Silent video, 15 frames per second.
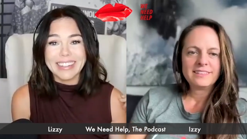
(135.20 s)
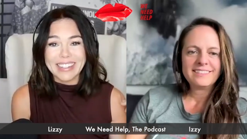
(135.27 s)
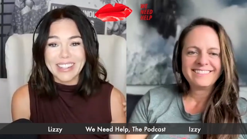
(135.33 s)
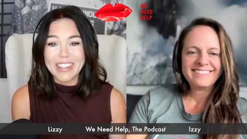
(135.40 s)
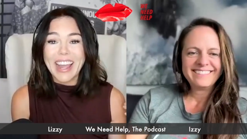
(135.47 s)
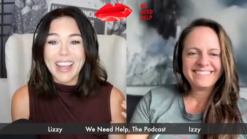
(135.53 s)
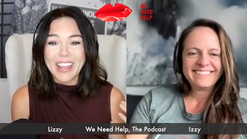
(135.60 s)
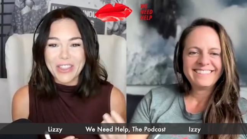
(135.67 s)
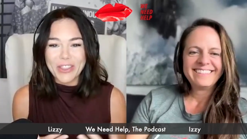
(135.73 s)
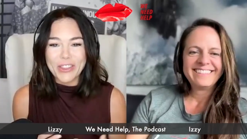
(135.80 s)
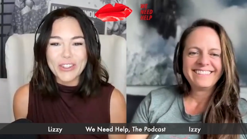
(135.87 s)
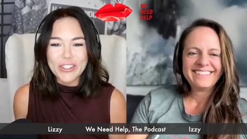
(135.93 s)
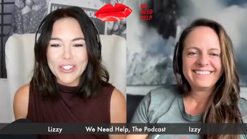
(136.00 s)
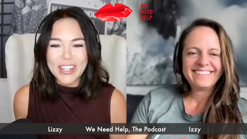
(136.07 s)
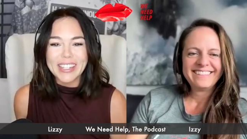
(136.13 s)
Speaker 1: yeah,
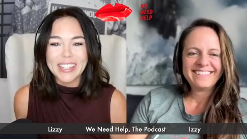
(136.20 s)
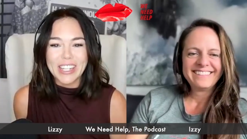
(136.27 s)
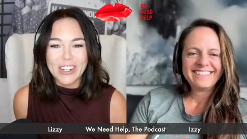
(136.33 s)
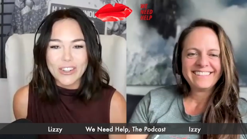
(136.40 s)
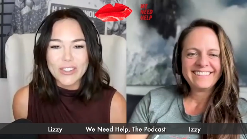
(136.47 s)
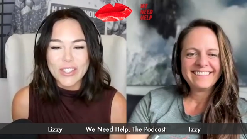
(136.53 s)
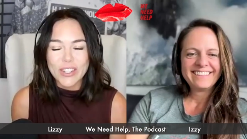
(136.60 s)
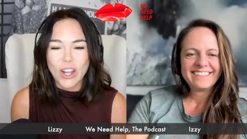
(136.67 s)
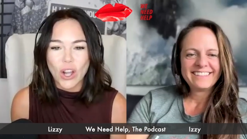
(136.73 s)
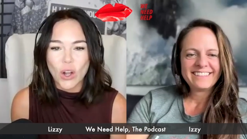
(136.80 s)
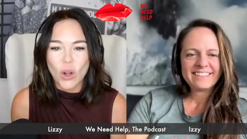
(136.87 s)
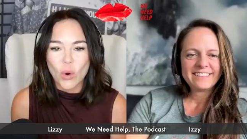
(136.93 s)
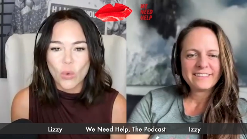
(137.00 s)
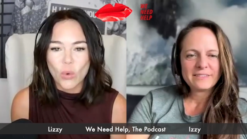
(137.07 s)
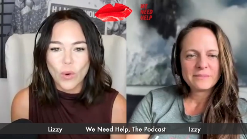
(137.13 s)
13 years
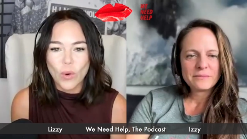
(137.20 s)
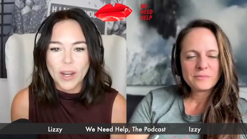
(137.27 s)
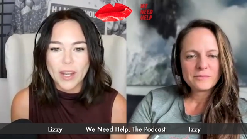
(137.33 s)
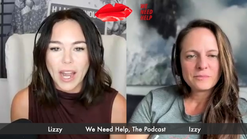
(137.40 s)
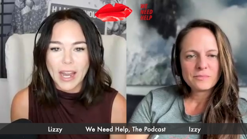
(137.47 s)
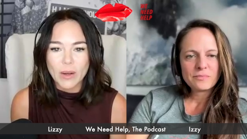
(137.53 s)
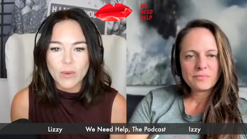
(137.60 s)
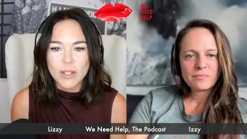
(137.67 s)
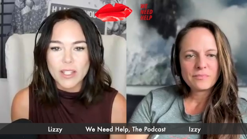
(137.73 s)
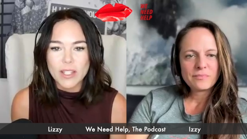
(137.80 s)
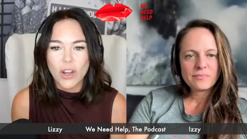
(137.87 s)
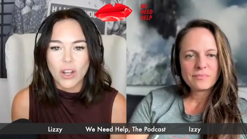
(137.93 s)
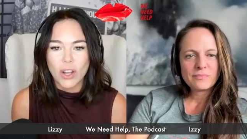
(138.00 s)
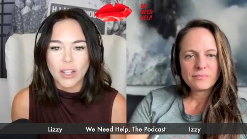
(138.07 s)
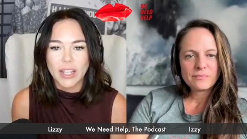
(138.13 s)
ago, when I was
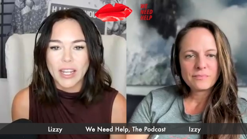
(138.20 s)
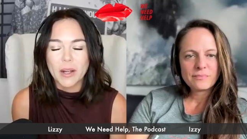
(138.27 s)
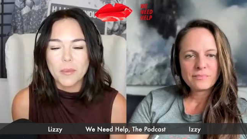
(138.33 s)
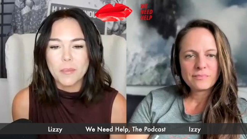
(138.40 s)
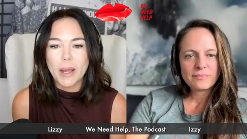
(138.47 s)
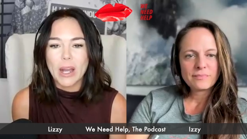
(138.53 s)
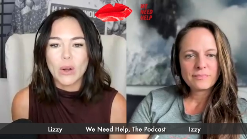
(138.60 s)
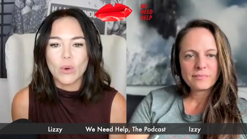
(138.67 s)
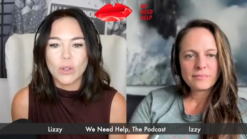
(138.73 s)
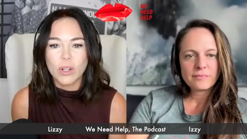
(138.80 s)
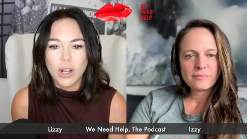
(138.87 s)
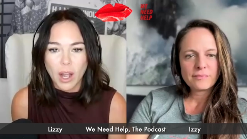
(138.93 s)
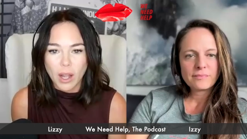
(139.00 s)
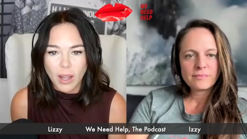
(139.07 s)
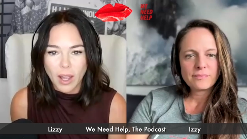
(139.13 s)
talking about
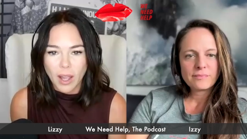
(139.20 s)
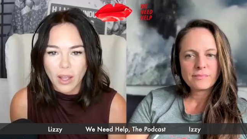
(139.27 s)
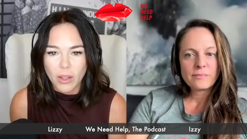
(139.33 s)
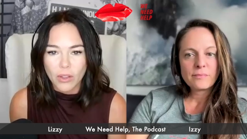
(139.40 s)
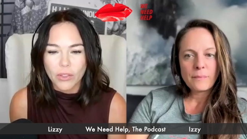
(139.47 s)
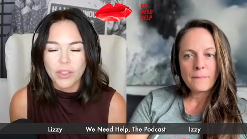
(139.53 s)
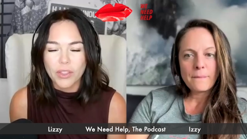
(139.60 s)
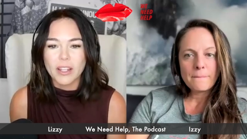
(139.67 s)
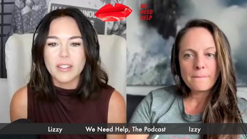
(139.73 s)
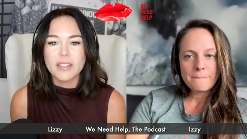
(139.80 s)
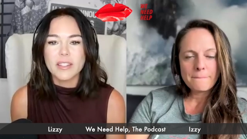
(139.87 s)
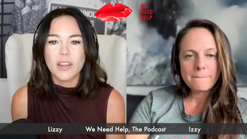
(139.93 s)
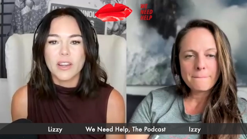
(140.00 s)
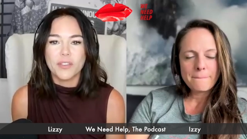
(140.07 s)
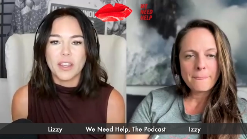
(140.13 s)
gut health and
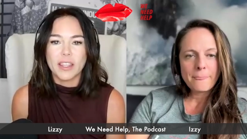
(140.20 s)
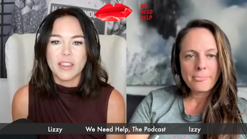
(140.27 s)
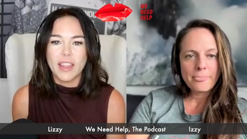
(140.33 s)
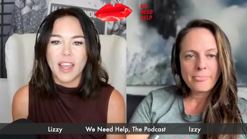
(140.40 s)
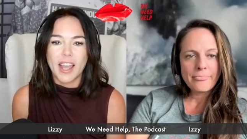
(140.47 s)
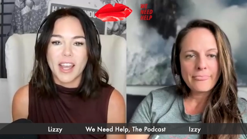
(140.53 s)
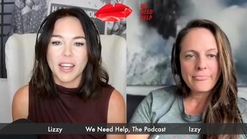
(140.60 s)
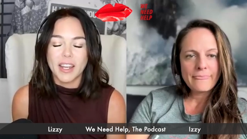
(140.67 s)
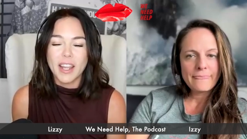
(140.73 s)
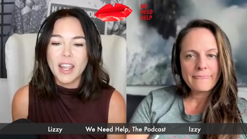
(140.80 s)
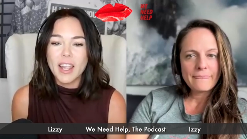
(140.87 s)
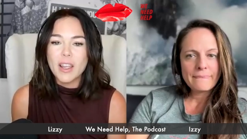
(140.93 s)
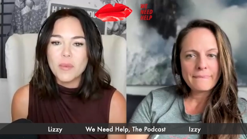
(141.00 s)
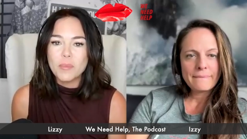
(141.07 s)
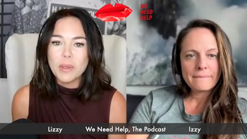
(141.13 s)
stuff like that,
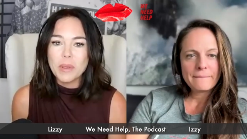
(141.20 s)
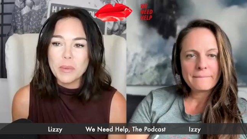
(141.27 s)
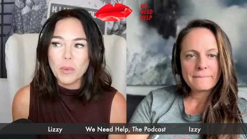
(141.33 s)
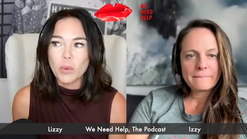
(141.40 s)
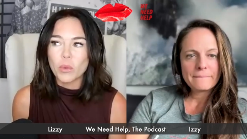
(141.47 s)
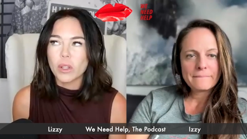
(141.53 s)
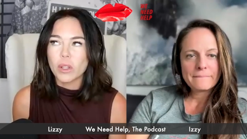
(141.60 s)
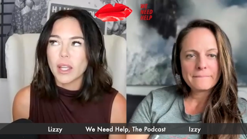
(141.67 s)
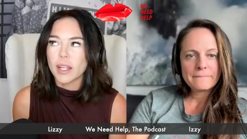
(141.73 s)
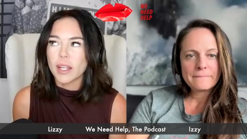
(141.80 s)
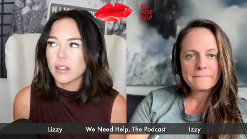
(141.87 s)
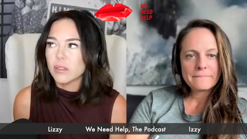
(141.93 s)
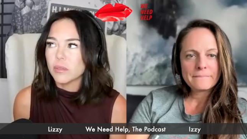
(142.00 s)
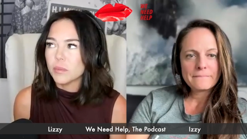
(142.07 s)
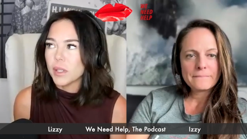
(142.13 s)
people were like,
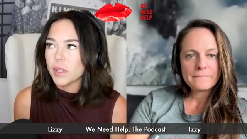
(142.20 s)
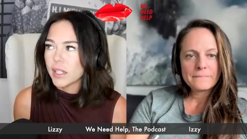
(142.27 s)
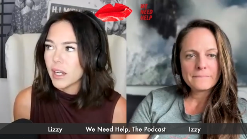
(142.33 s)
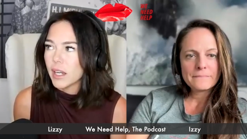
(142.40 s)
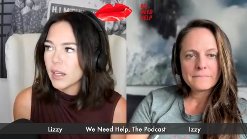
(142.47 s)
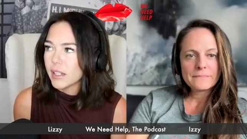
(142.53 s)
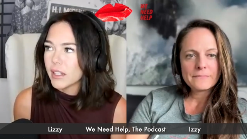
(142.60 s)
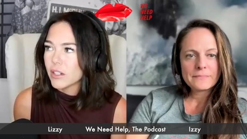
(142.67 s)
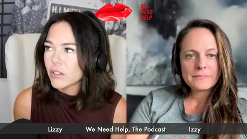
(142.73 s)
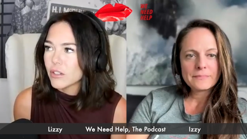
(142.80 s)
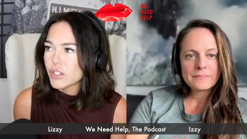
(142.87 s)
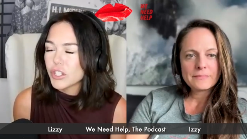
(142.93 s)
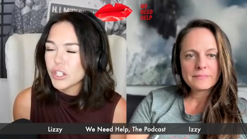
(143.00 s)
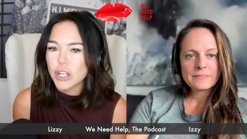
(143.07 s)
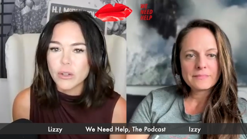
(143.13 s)
oh my God, here
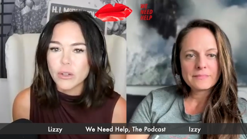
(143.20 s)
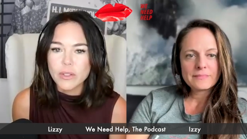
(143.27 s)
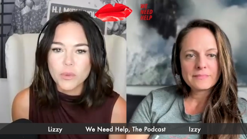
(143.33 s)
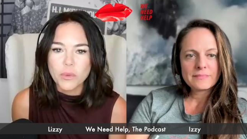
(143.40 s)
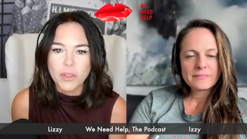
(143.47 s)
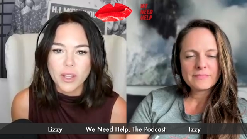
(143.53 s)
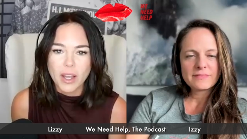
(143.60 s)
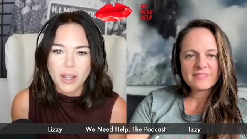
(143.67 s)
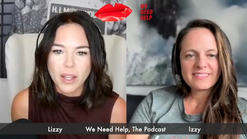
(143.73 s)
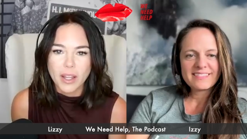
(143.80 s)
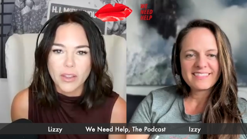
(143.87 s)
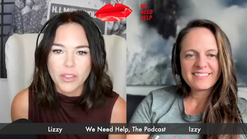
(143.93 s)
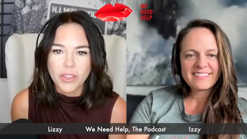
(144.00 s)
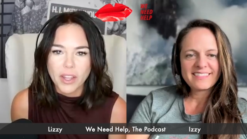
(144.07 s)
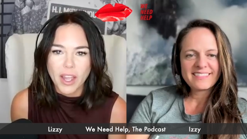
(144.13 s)
she goes with gut
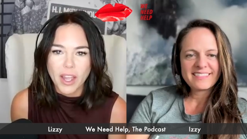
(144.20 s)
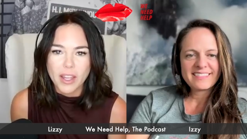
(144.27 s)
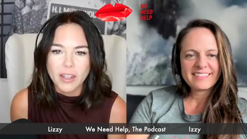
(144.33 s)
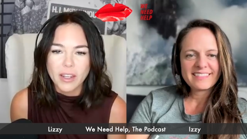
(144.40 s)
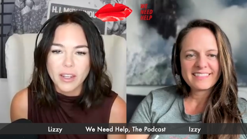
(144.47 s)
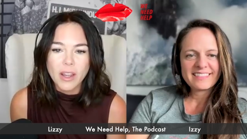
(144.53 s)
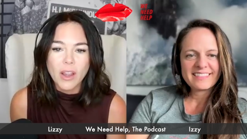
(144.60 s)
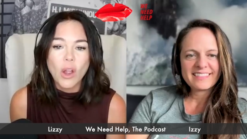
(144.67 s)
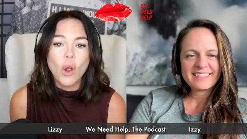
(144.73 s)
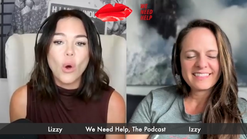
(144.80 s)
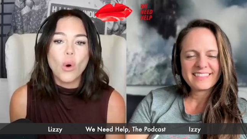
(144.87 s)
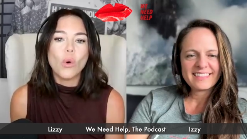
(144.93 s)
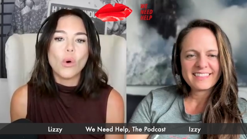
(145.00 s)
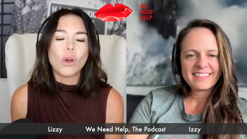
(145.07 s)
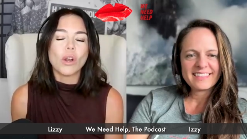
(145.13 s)
health again,
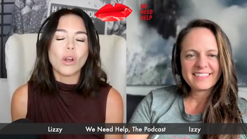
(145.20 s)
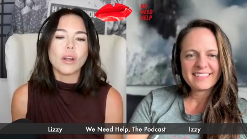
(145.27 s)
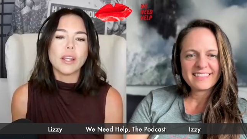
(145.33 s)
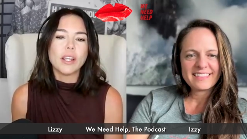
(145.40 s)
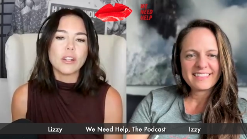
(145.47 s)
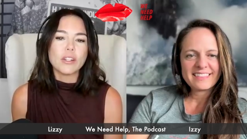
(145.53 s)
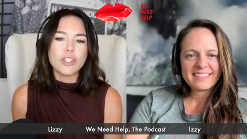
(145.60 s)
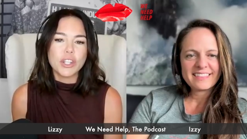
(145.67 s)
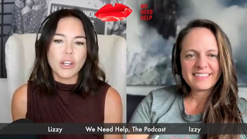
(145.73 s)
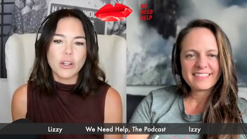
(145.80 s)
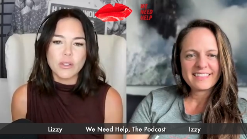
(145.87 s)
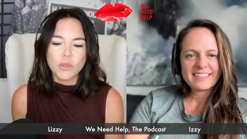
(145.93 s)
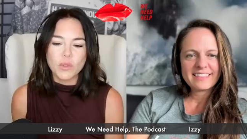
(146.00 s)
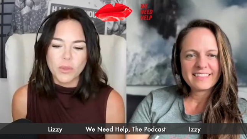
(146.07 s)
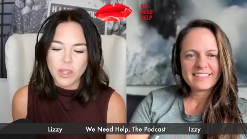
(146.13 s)
or here she
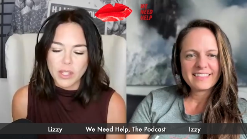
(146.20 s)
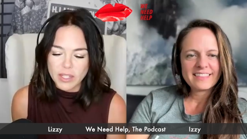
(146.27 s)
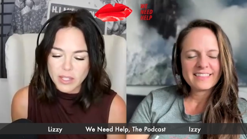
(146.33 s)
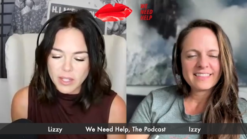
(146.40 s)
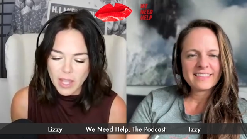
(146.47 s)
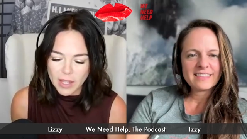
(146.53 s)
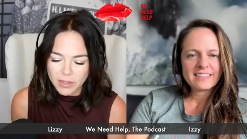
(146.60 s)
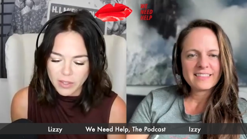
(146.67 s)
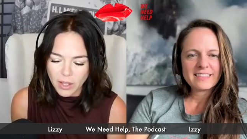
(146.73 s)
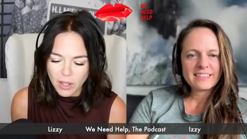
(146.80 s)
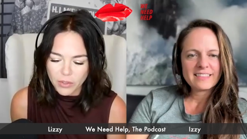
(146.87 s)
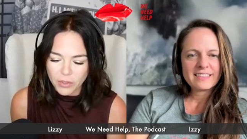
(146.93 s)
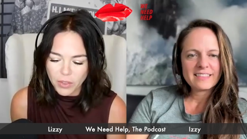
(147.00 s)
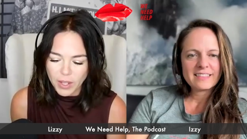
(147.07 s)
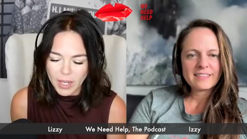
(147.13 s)
goes with this, that, and the
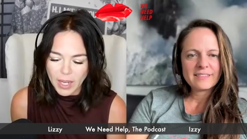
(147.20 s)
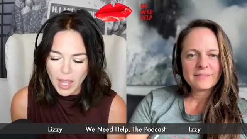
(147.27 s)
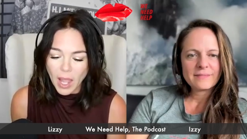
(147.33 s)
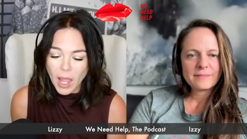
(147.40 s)
other thing.